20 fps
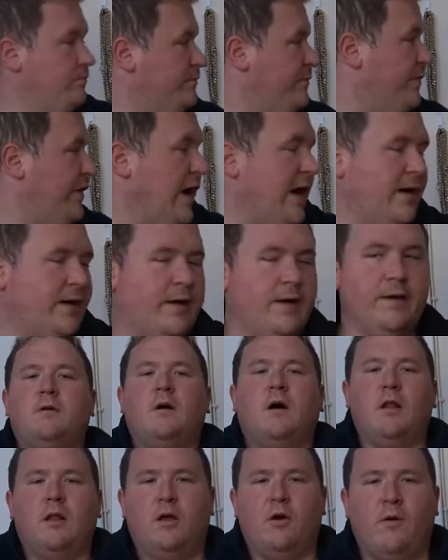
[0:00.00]
Fuck.
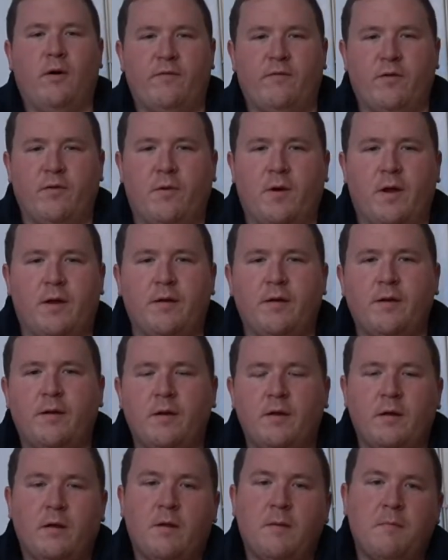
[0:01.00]
Hello, everyone.
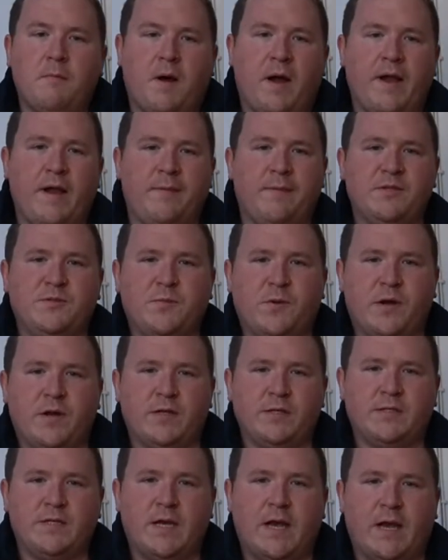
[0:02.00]
My name is
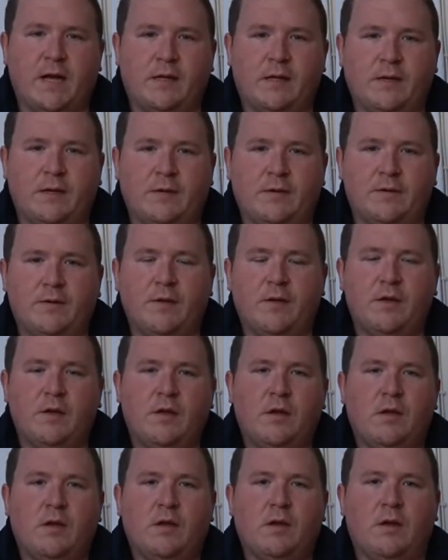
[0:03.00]
Brendan Sagalow.
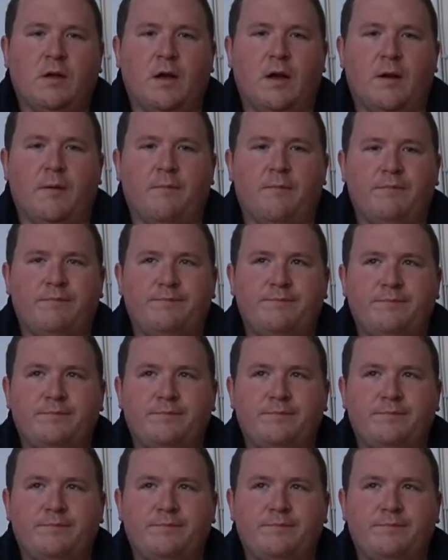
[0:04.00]
Doesn't